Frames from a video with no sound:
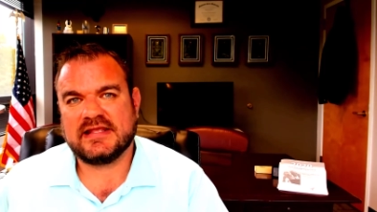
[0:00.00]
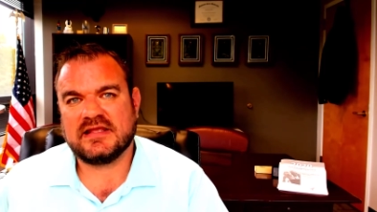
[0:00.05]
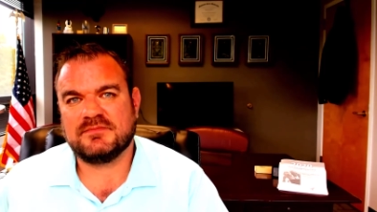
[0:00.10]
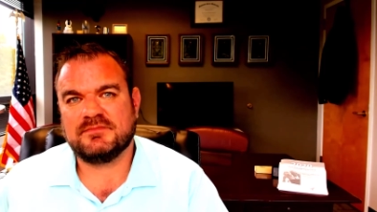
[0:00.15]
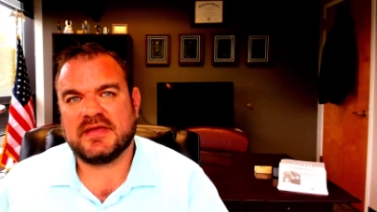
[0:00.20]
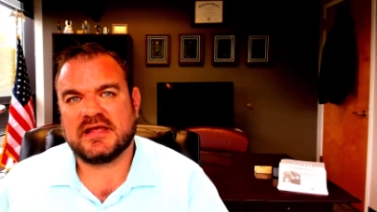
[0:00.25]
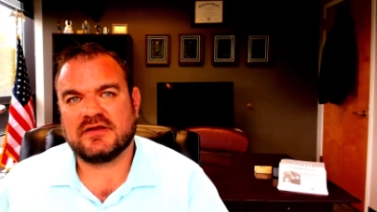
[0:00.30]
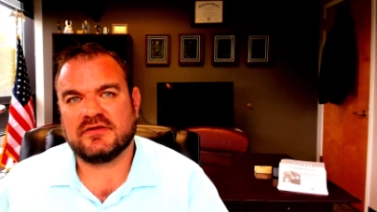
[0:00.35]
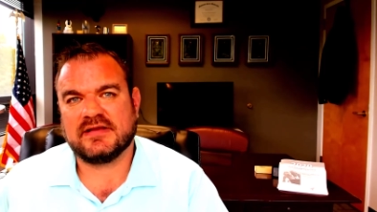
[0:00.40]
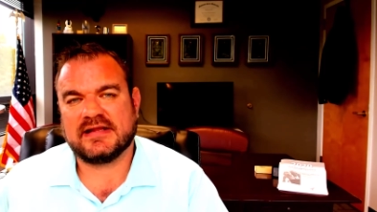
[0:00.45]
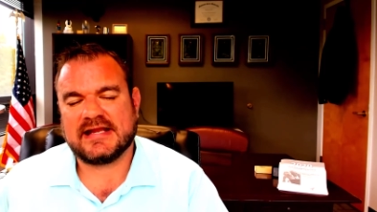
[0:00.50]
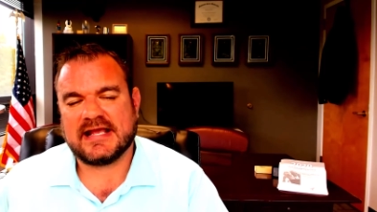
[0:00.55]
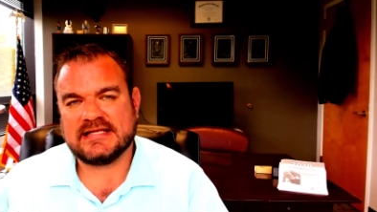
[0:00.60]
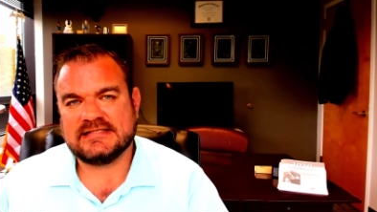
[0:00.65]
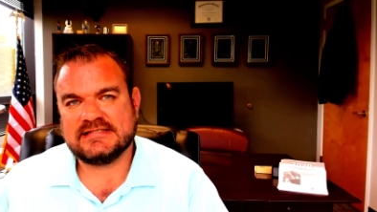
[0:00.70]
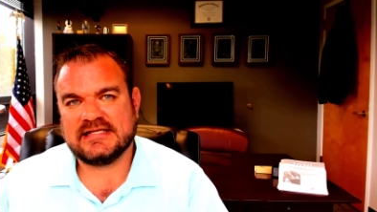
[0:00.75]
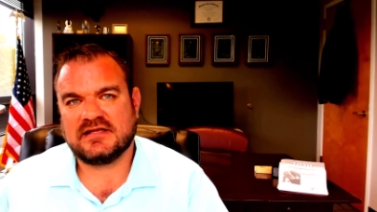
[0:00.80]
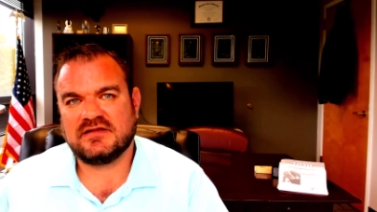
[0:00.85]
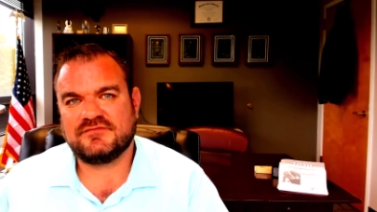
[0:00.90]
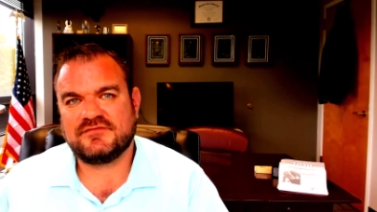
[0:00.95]
get better at
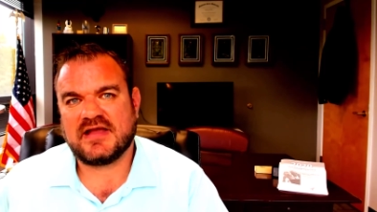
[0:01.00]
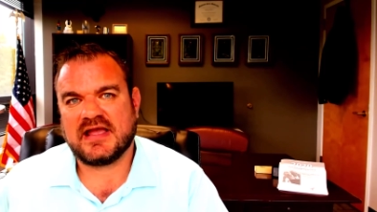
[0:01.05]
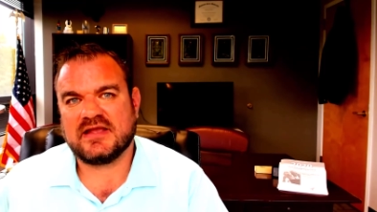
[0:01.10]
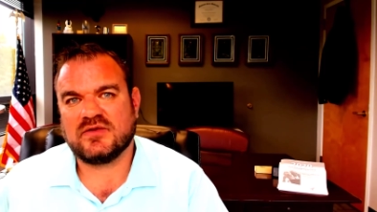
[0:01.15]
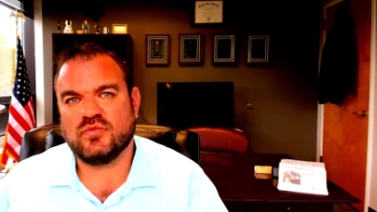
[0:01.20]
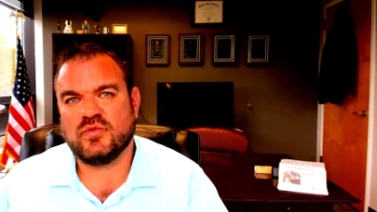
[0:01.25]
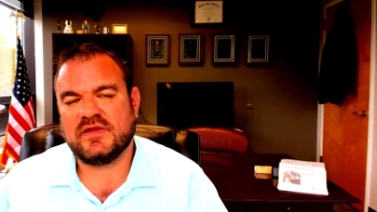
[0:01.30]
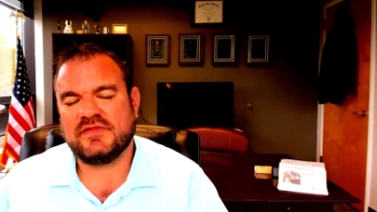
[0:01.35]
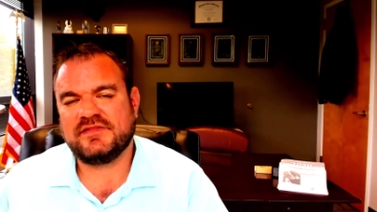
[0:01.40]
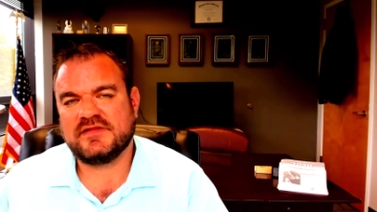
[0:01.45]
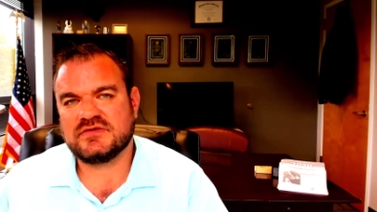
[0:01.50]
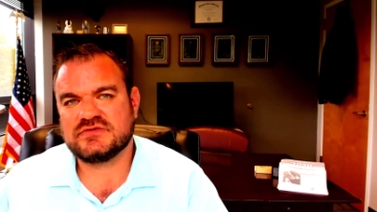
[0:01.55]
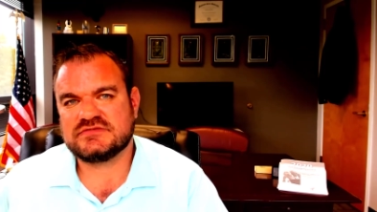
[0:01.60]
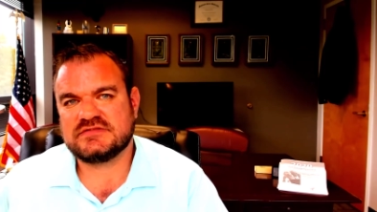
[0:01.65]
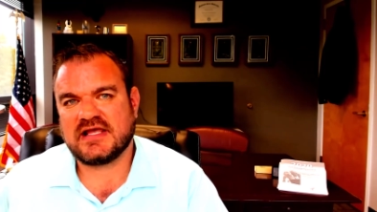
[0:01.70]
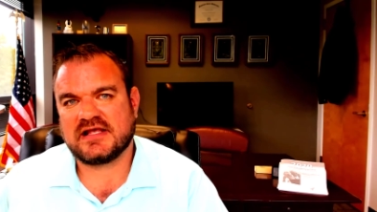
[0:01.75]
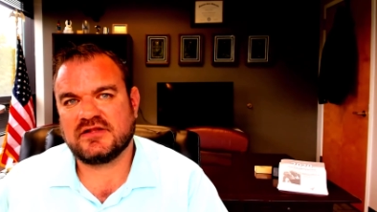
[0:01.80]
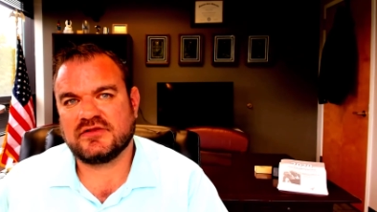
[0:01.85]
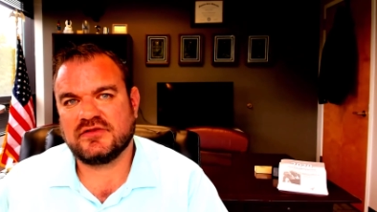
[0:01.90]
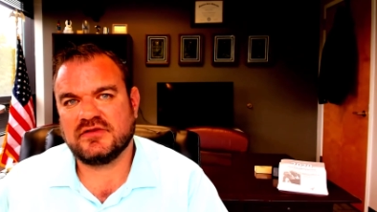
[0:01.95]
identifying when there's
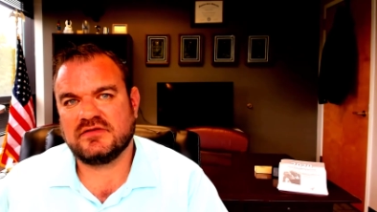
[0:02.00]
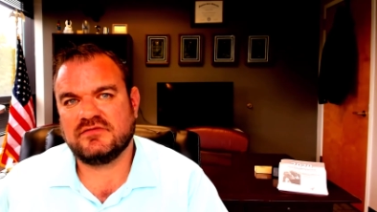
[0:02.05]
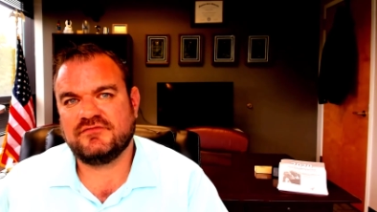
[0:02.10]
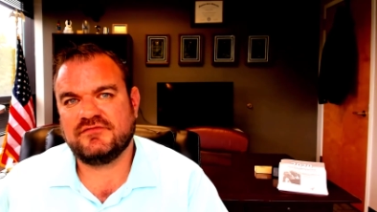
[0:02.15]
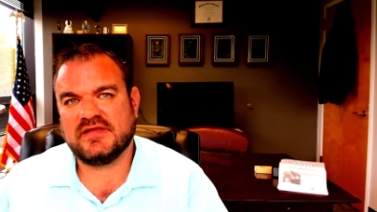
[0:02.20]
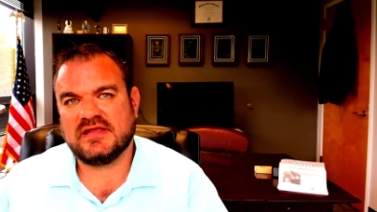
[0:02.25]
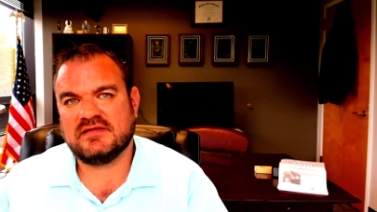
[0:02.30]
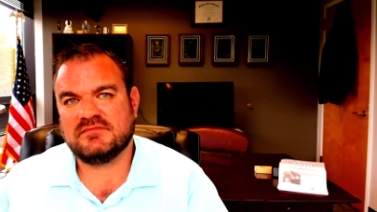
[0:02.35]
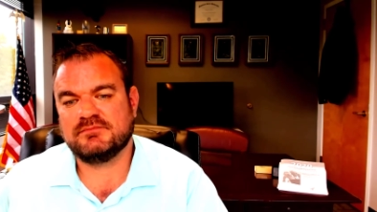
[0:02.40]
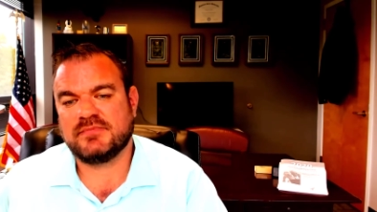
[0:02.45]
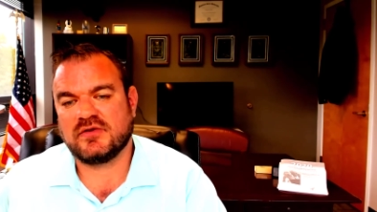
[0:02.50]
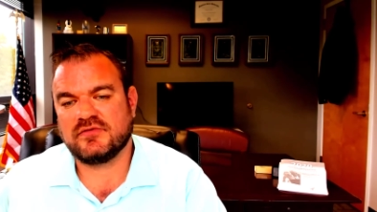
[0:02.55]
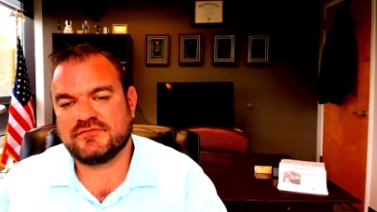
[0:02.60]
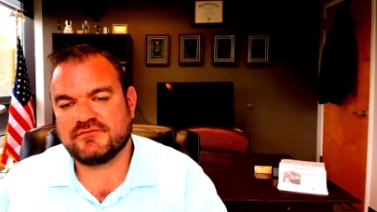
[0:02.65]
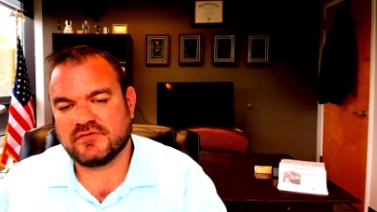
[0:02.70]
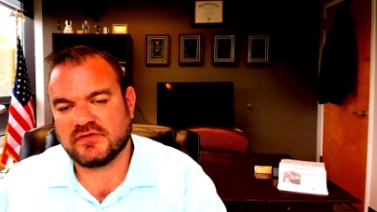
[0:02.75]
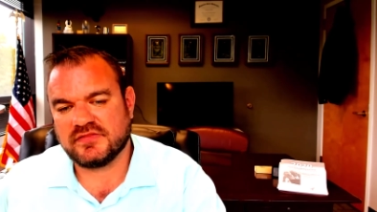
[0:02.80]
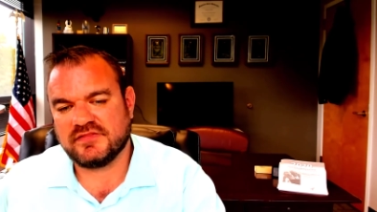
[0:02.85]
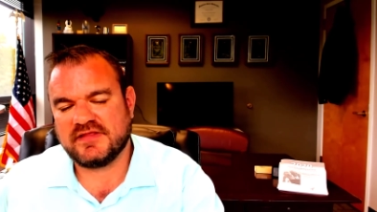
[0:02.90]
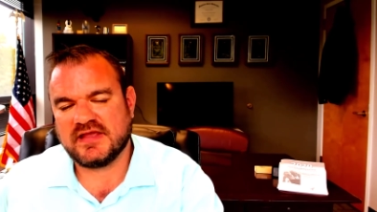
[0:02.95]
not a good fit, both
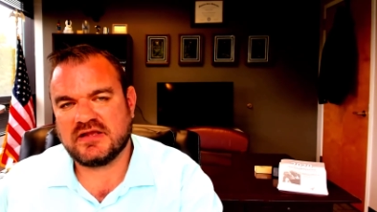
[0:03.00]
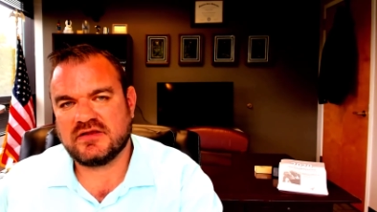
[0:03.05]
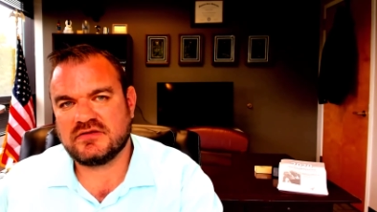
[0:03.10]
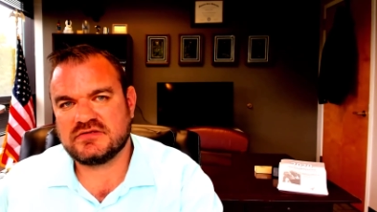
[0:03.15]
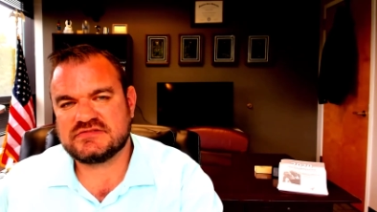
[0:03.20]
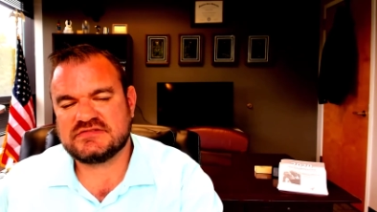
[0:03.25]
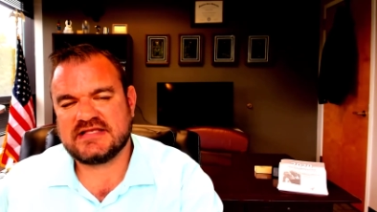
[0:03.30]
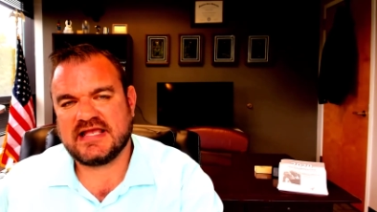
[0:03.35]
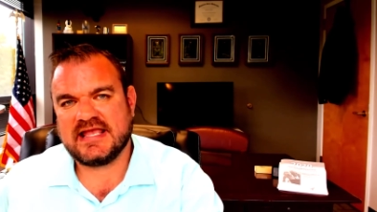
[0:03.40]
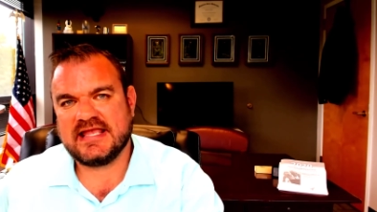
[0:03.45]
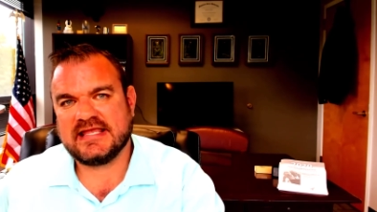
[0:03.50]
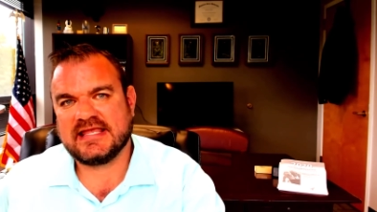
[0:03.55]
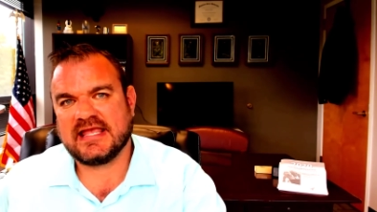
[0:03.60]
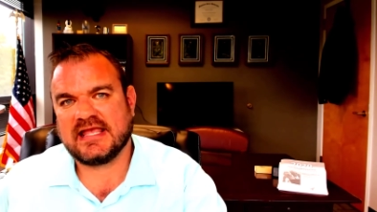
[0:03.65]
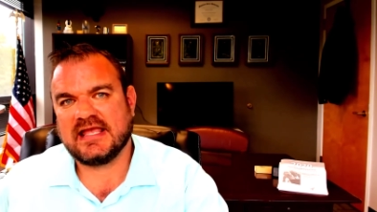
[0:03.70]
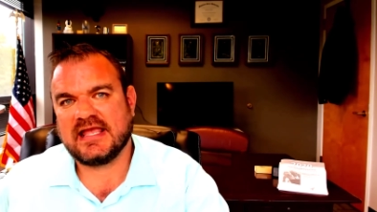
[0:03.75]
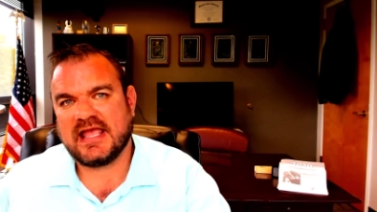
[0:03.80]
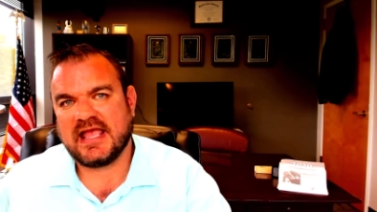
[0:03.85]
for their sake